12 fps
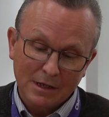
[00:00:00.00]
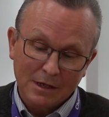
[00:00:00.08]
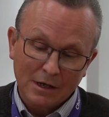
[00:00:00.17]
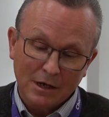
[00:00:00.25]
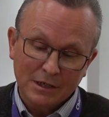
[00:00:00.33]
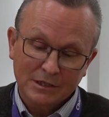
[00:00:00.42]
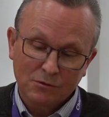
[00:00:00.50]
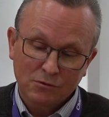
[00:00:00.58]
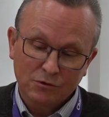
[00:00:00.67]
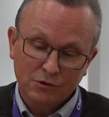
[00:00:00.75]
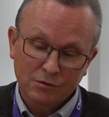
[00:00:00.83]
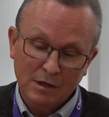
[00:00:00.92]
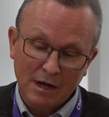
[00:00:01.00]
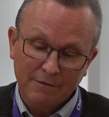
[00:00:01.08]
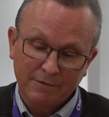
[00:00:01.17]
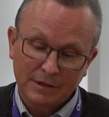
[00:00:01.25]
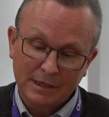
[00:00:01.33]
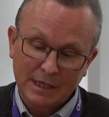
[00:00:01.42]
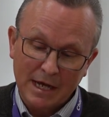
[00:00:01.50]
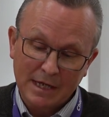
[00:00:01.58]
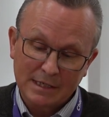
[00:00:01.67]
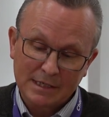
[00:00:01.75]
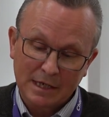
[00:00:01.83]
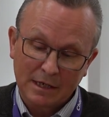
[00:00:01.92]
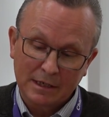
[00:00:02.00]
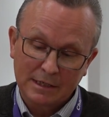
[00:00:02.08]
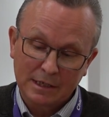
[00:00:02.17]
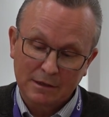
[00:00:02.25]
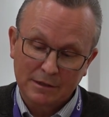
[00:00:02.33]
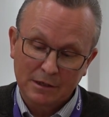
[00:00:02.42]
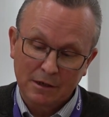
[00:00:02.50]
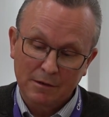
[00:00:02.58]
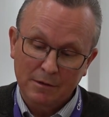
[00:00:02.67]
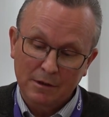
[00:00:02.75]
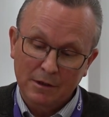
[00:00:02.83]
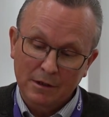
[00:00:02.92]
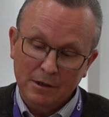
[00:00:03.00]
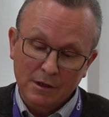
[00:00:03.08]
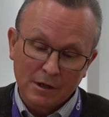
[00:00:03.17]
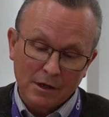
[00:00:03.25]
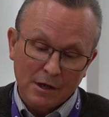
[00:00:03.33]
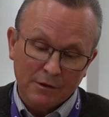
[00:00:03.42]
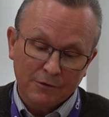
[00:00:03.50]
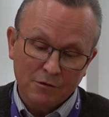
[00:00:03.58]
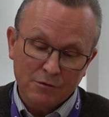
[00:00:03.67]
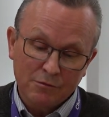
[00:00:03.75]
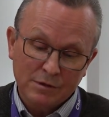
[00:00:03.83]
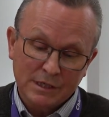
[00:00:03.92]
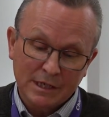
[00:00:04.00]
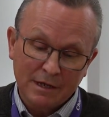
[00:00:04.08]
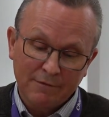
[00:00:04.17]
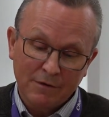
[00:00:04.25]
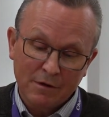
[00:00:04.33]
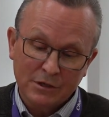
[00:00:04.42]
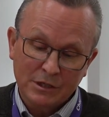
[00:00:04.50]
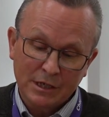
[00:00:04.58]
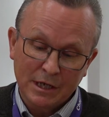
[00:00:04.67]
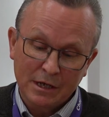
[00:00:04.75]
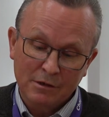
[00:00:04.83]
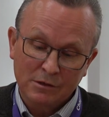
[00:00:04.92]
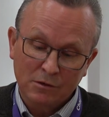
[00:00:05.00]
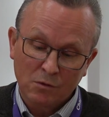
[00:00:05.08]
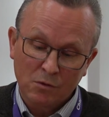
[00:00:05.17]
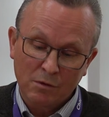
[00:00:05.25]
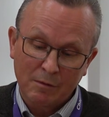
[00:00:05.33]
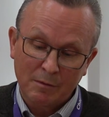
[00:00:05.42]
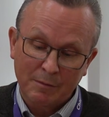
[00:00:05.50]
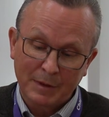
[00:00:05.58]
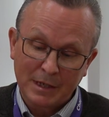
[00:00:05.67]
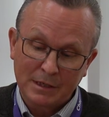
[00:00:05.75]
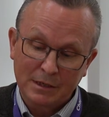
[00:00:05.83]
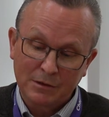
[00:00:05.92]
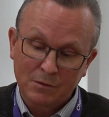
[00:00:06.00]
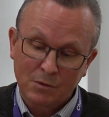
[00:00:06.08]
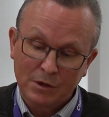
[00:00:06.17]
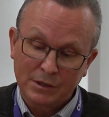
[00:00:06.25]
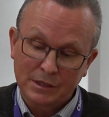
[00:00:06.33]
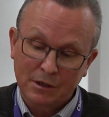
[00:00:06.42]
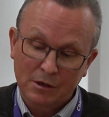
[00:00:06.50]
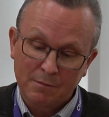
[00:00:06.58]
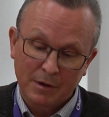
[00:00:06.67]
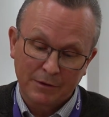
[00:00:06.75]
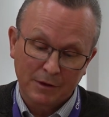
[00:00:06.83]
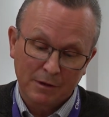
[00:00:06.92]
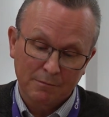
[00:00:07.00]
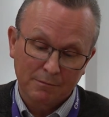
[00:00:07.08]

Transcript: "I saw true love today," Sana tells her. And through the receiver, she hears Laura repeating the words to her mother.